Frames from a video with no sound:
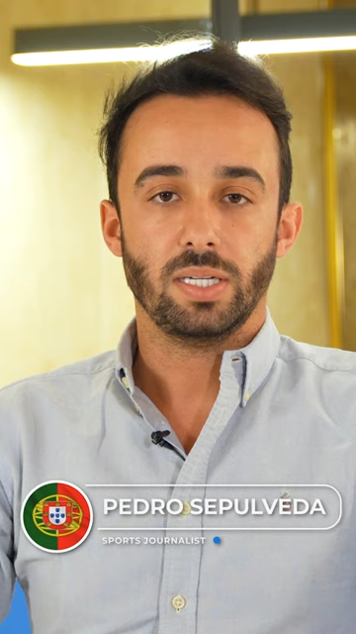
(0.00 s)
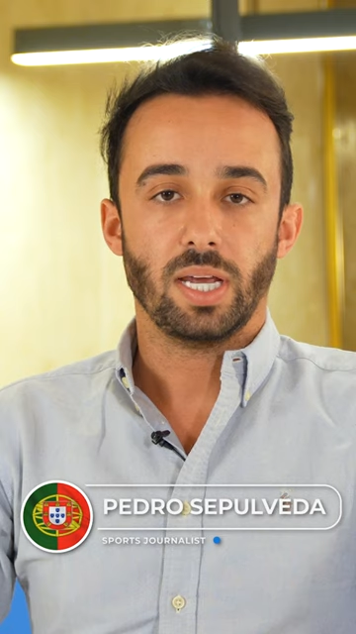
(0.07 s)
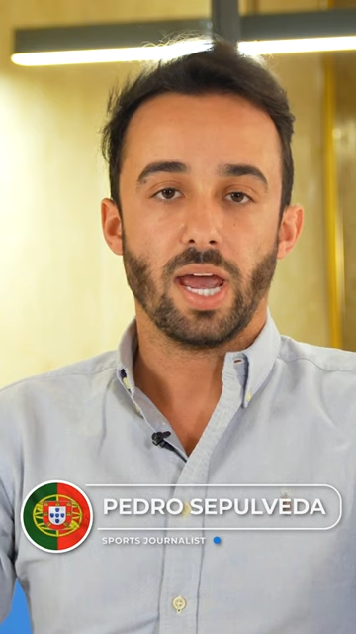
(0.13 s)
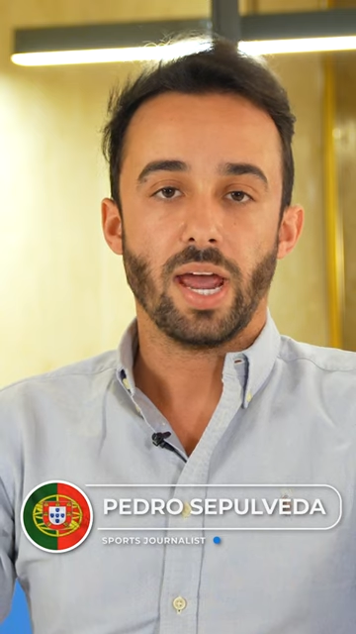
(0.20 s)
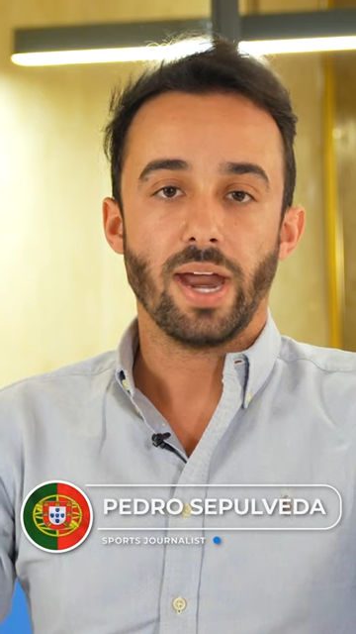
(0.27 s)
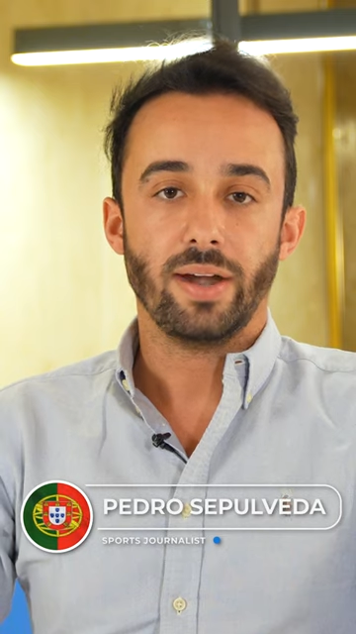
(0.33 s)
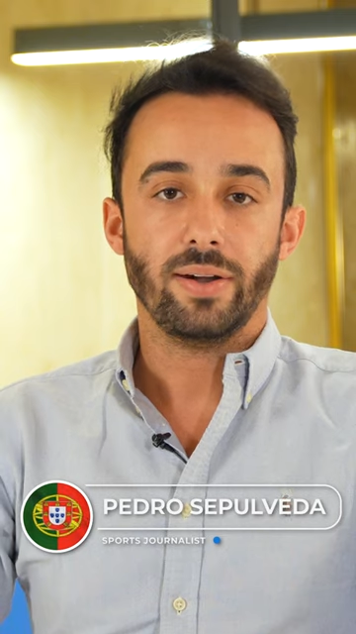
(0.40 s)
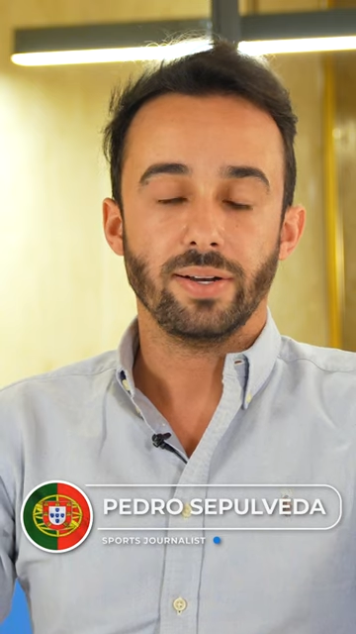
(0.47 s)
the
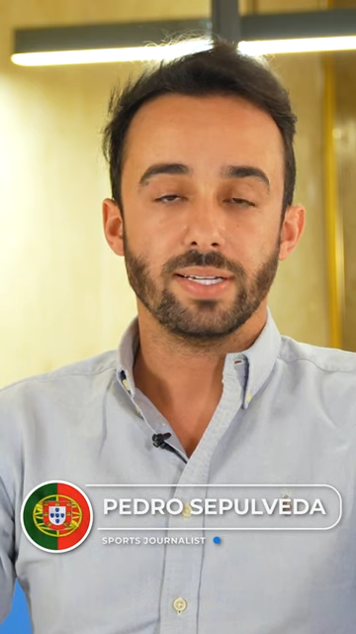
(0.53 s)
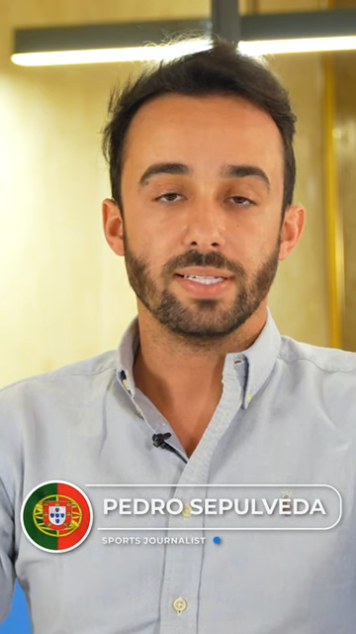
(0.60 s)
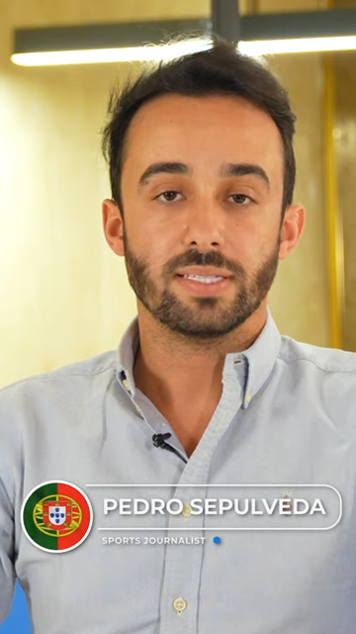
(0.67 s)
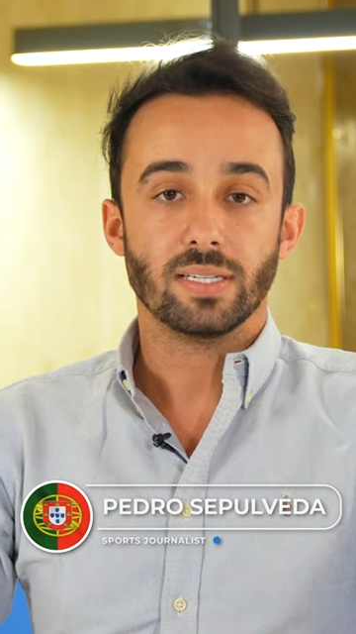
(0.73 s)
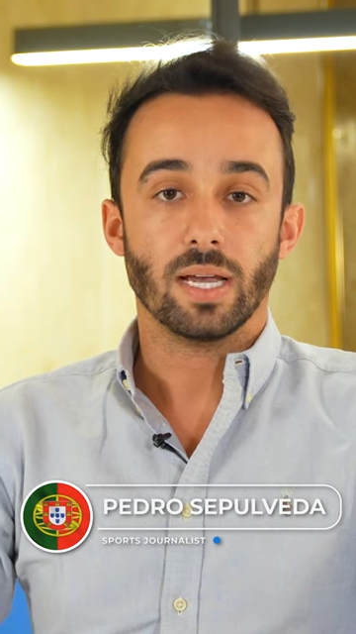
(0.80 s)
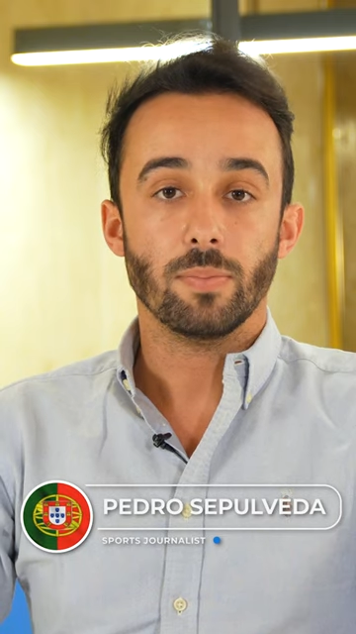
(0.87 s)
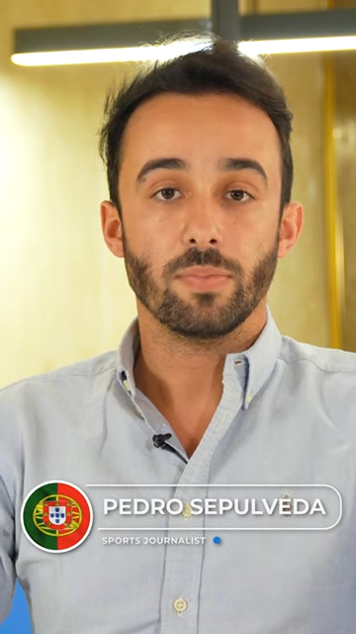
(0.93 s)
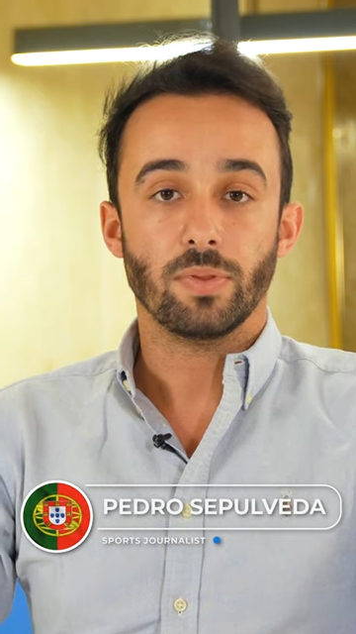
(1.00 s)
hair
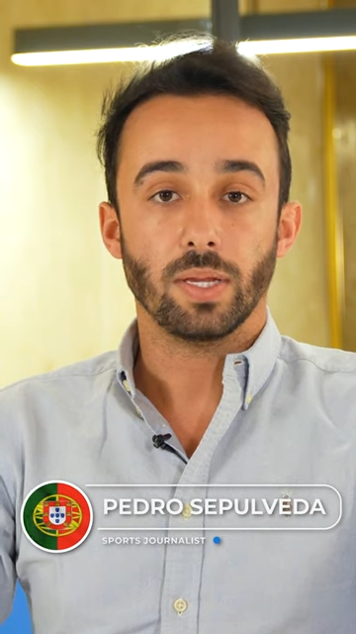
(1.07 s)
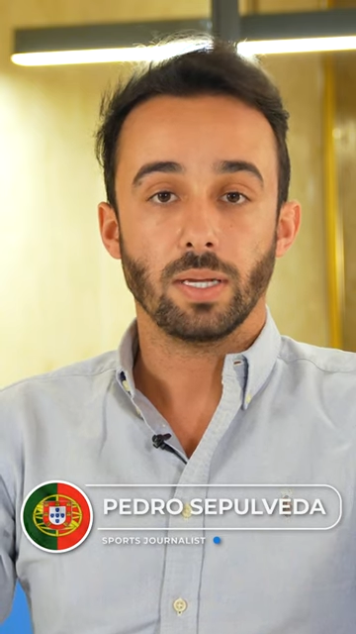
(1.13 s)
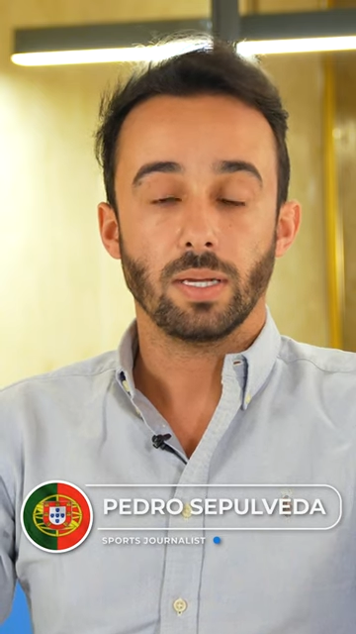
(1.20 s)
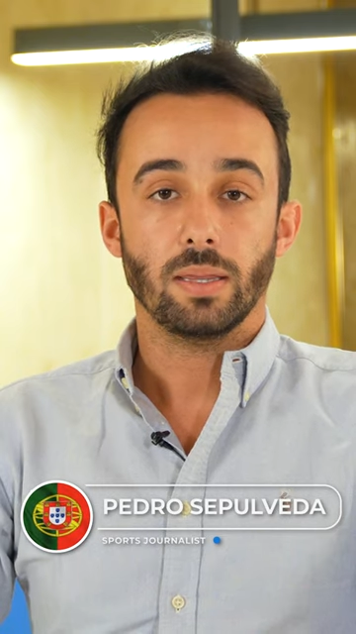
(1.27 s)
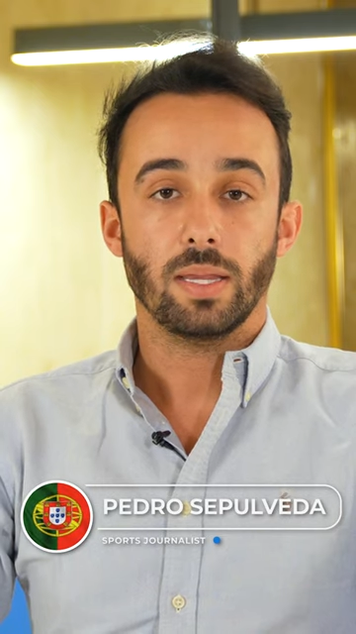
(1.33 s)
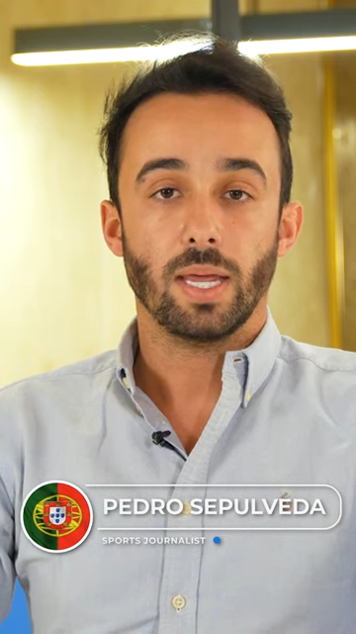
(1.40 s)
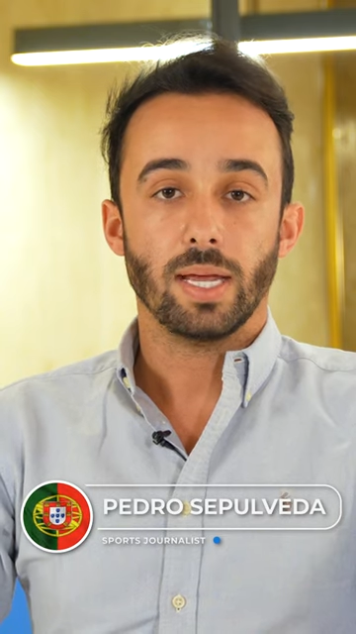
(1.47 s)
is something